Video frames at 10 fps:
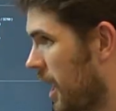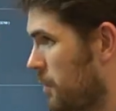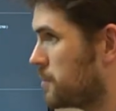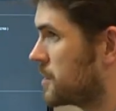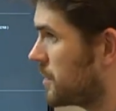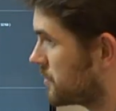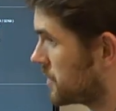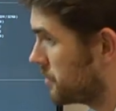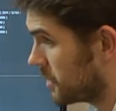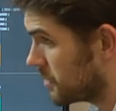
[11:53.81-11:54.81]
helps solve
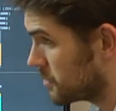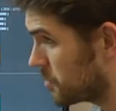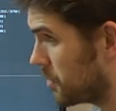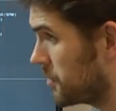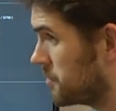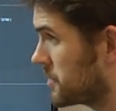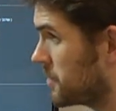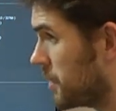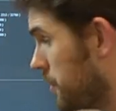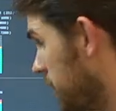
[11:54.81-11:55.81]
some of those problems.
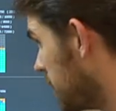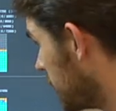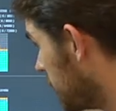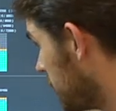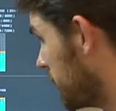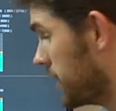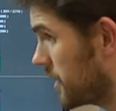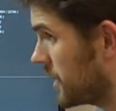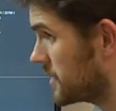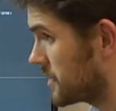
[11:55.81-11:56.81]
So maybe you're a little
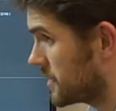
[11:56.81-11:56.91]
bit less